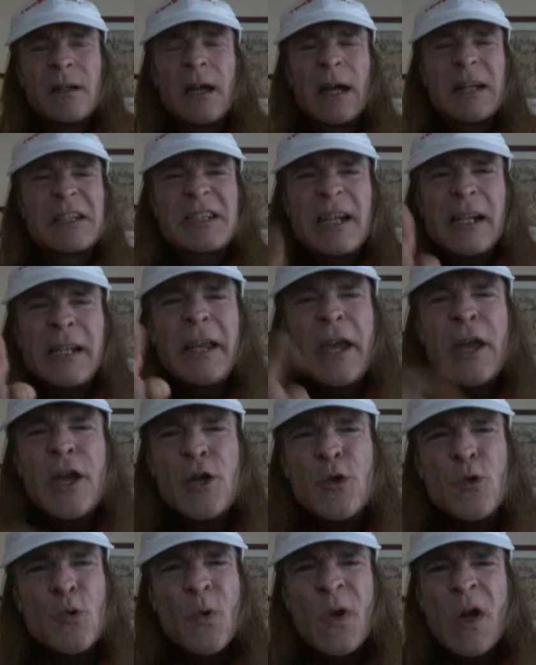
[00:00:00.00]
I'll tell you
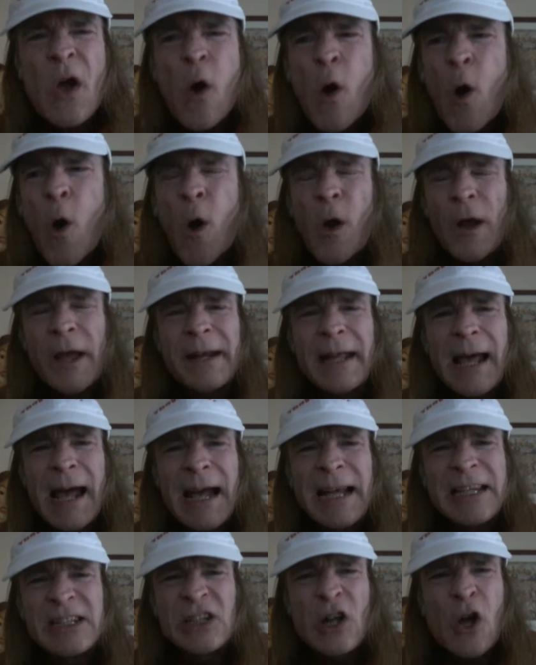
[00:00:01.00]
who
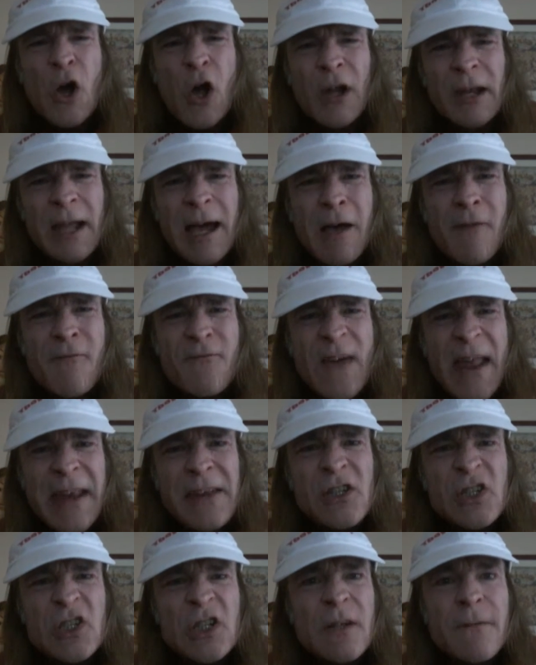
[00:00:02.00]
organised all that
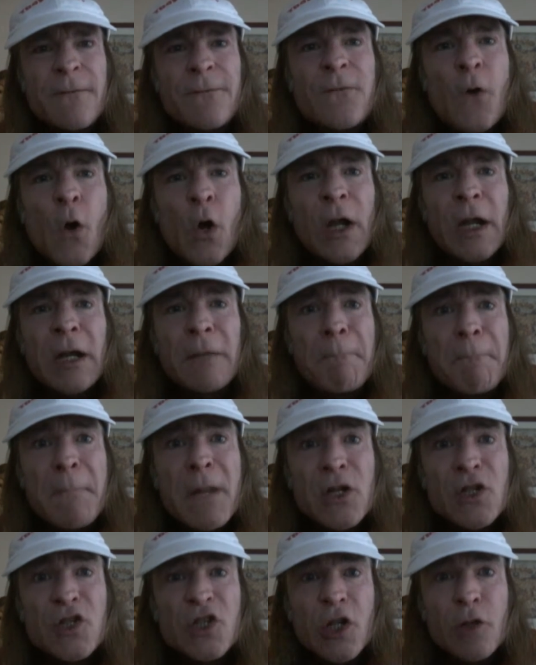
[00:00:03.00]
event. Fucking
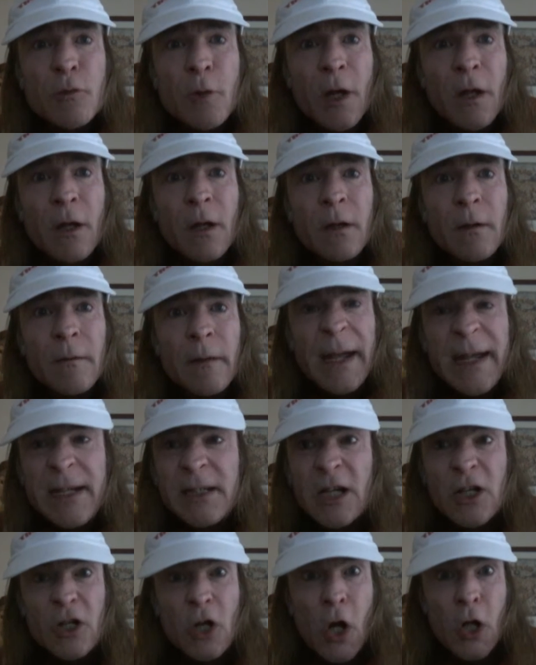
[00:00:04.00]
Midua. He
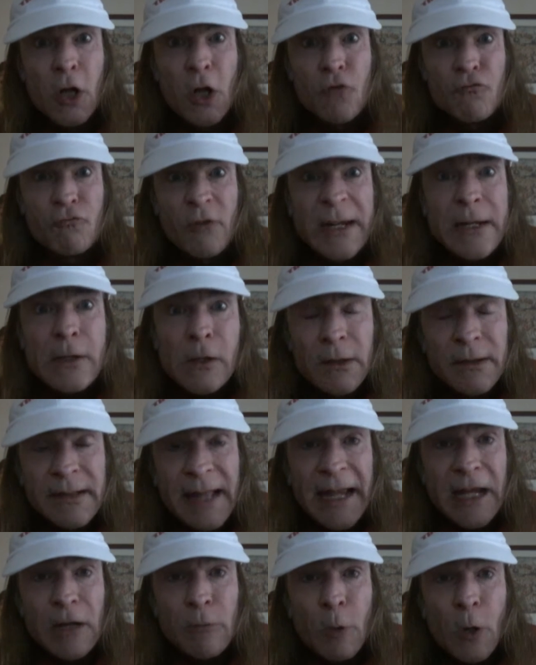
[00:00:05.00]
did all the real
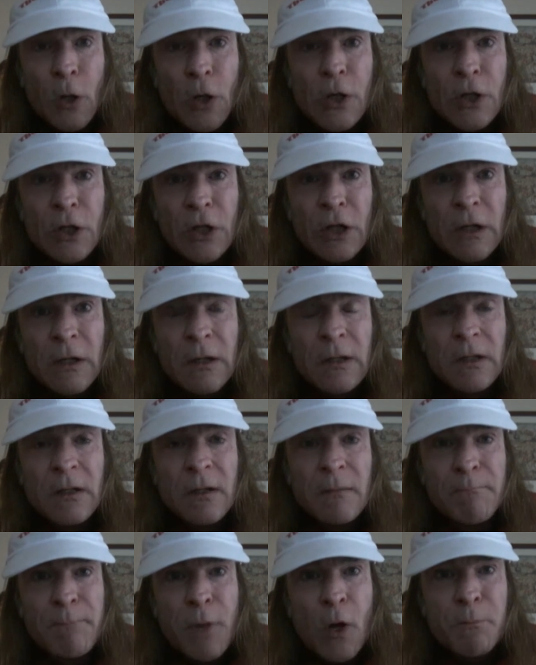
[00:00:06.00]
legwork.
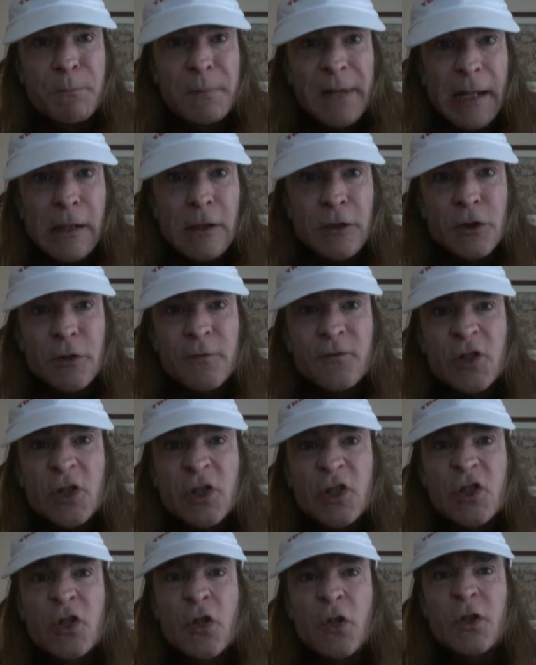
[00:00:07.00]
Bob Geldof
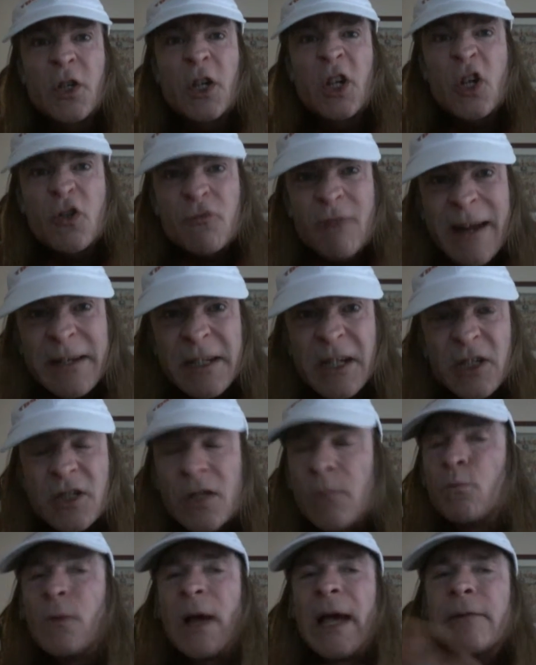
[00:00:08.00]
just took the
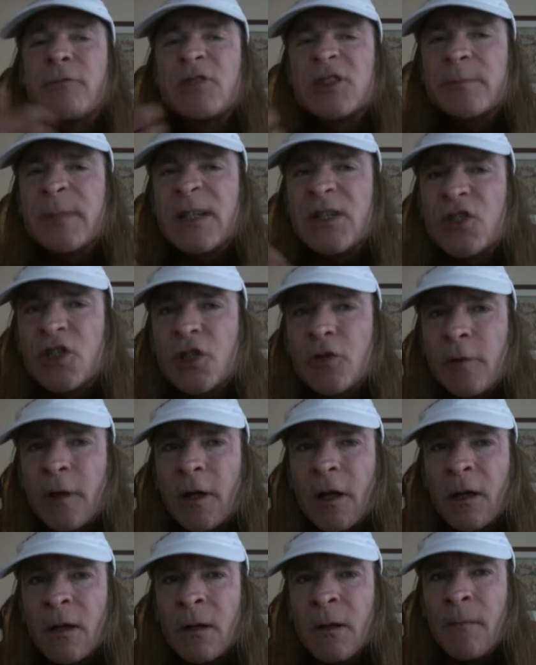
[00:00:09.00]
credit. And where was
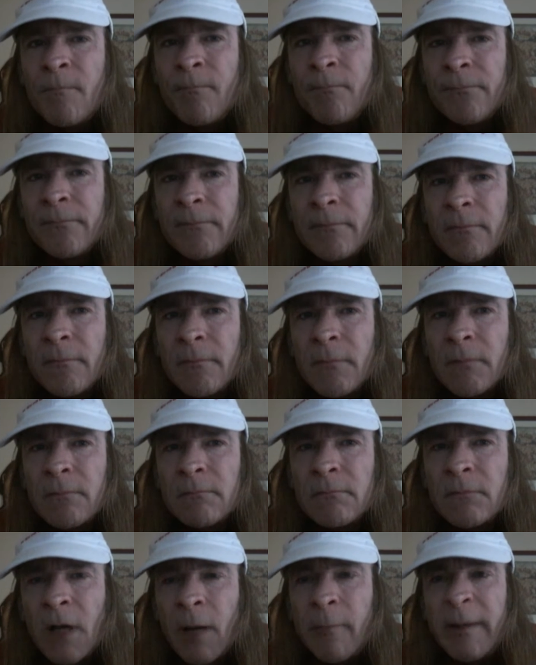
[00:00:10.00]
Midua?
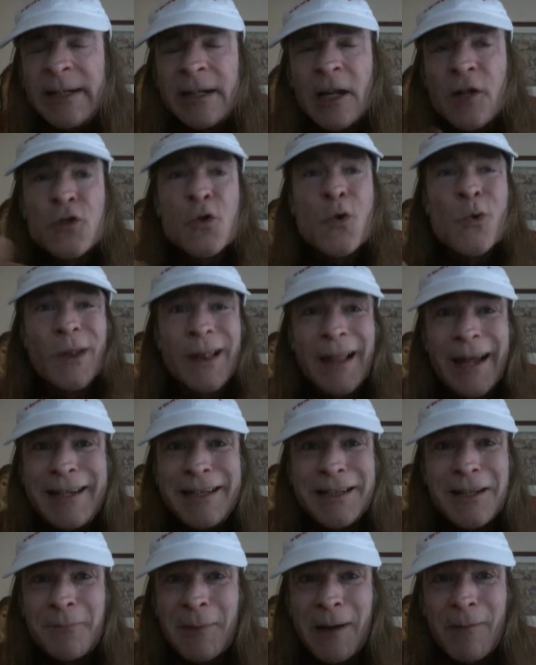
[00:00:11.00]
I mean, I don't
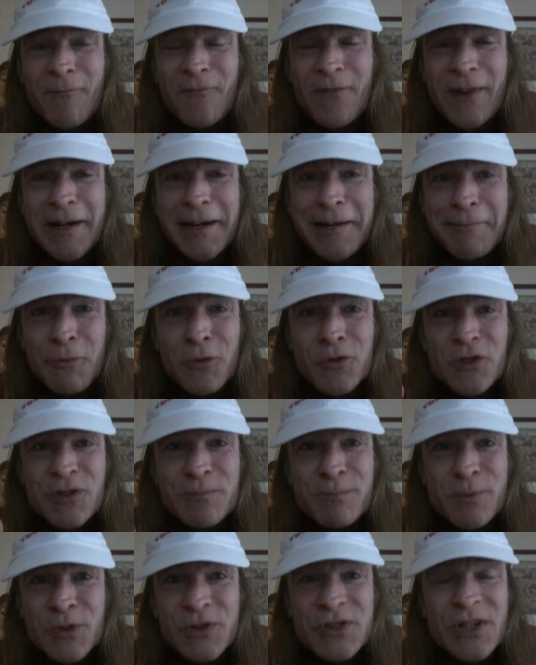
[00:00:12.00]
like the man very
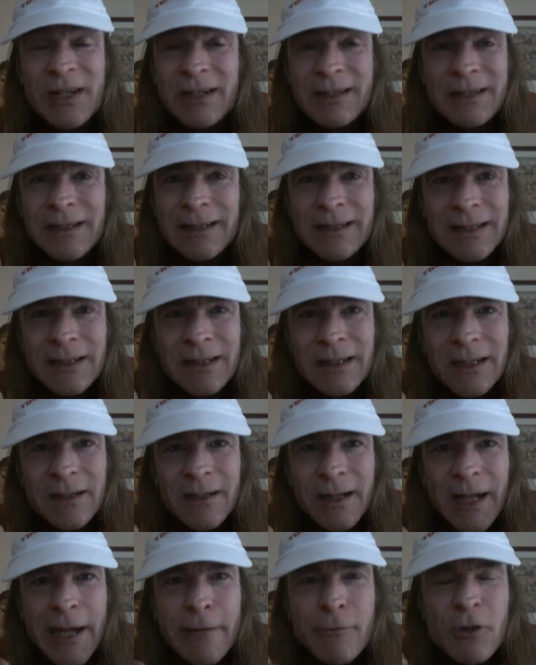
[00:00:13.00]
much, but
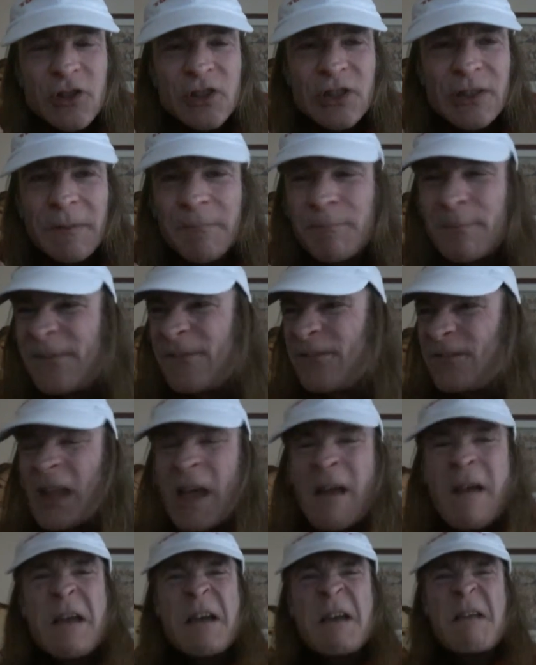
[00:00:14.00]
he wasn't
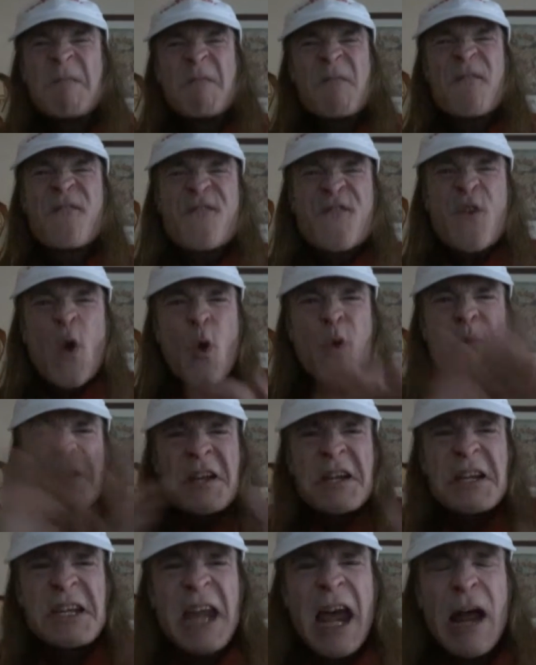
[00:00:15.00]
throwing
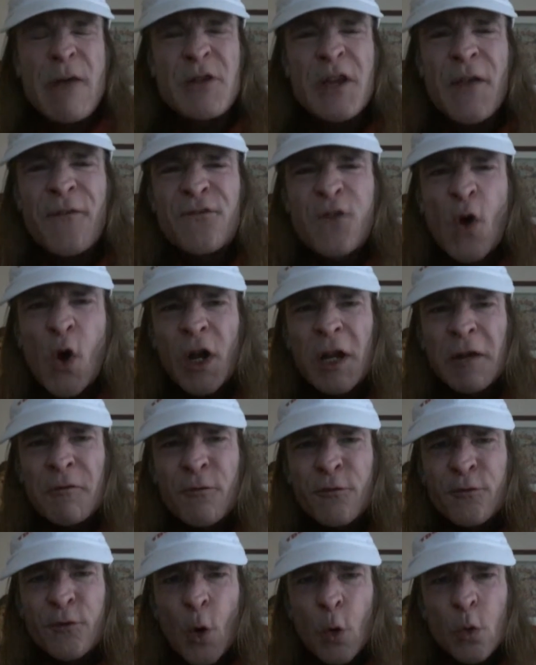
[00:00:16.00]
it down your fucking
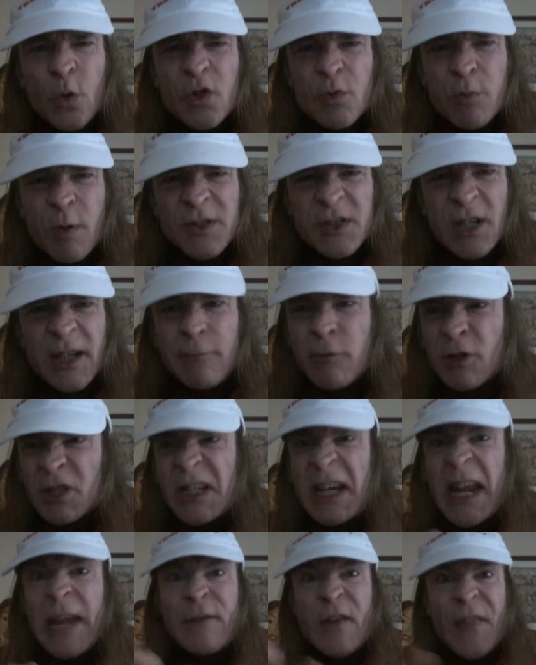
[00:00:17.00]
throats, was he? He
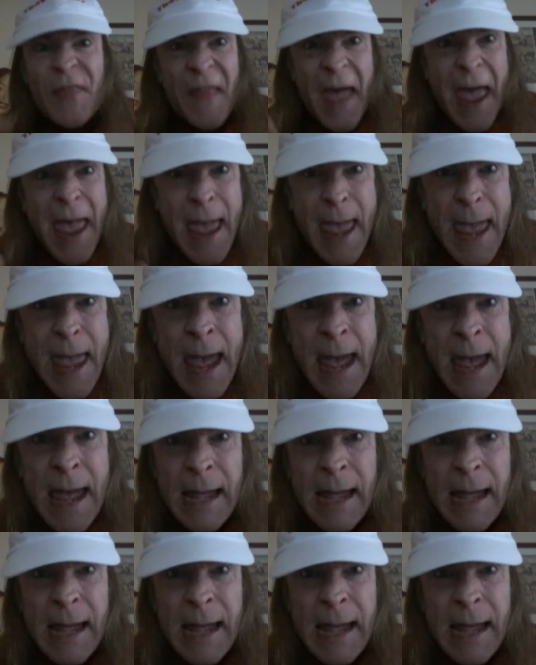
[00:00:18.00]
wasn't even there.